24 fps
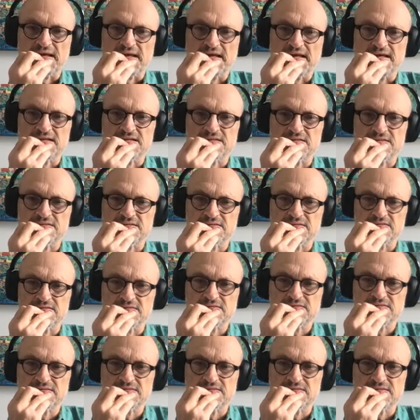and
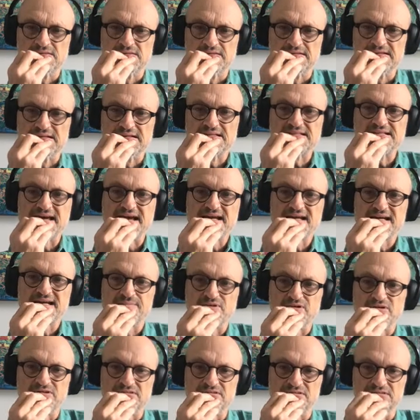an attack
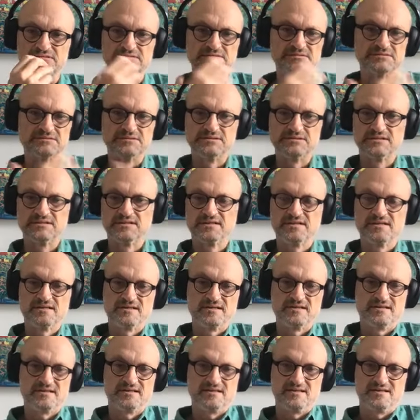upon
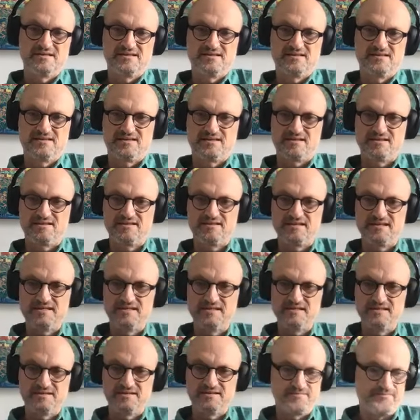
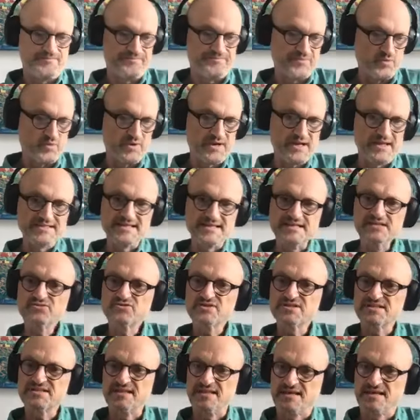the what is
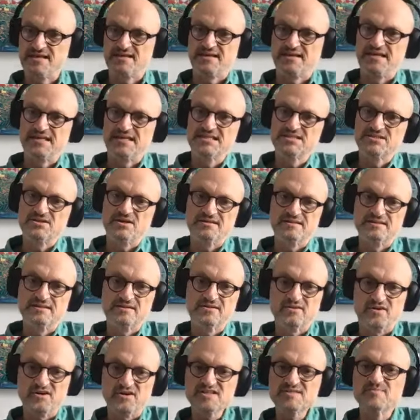interesting inside the
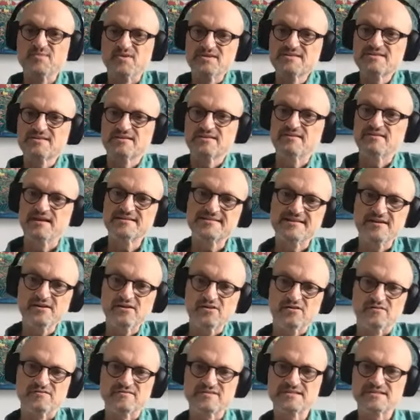cosmos of
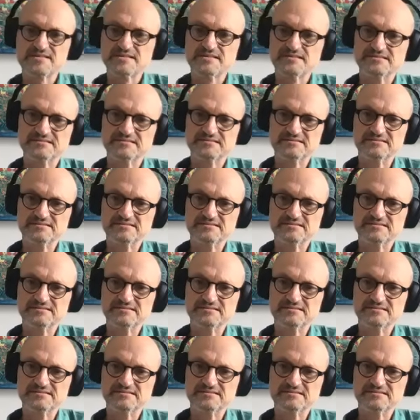ourselves